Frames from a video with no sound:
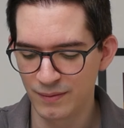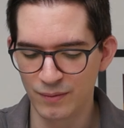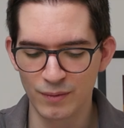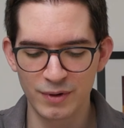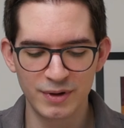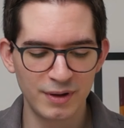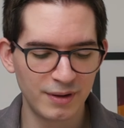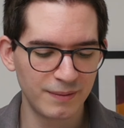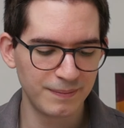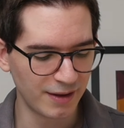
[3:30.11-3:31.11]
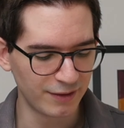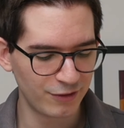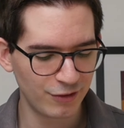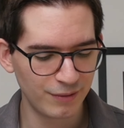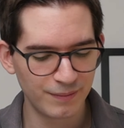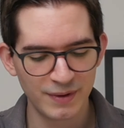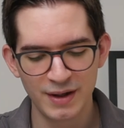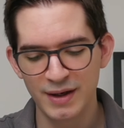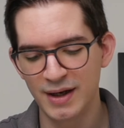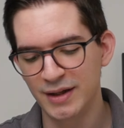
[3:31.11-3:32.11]
1 and 2,
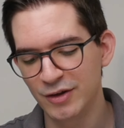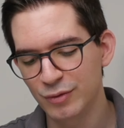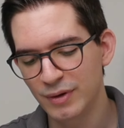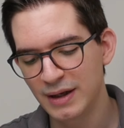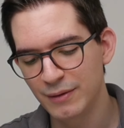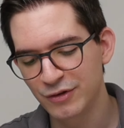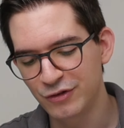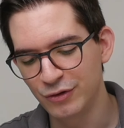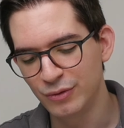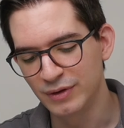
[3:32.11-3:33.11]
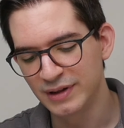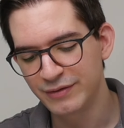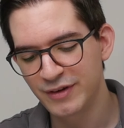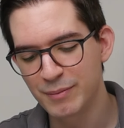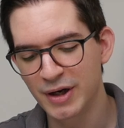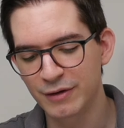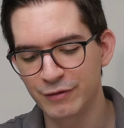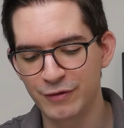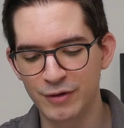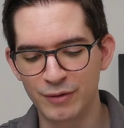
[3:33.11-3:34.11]
and this will allow us to lift the
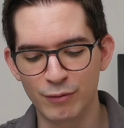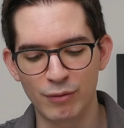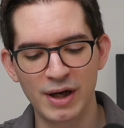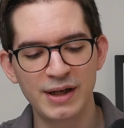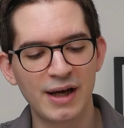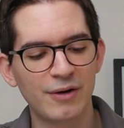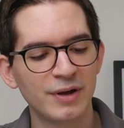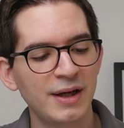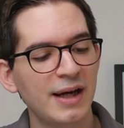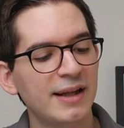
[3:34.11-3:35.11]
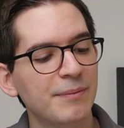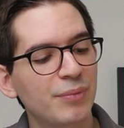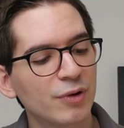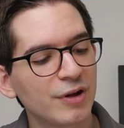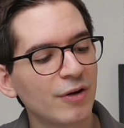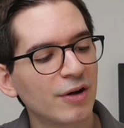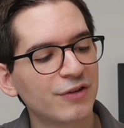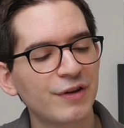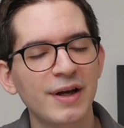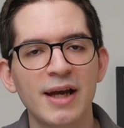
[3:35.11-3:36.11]
microphone right out and then put it on,
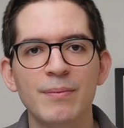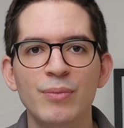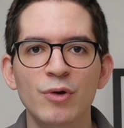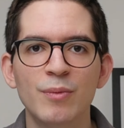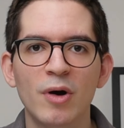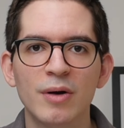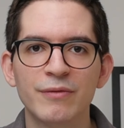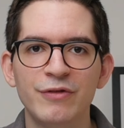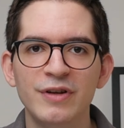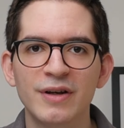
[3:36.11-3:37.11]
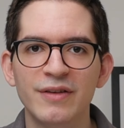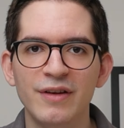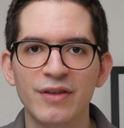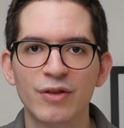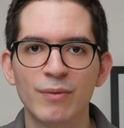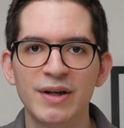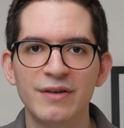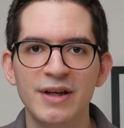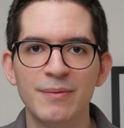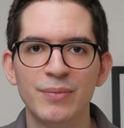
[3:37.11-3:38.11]
say, a boom arm via the
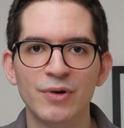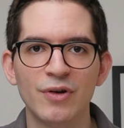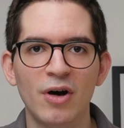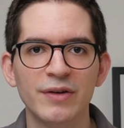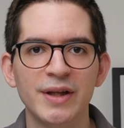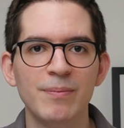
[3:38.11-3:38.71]
threaded input on the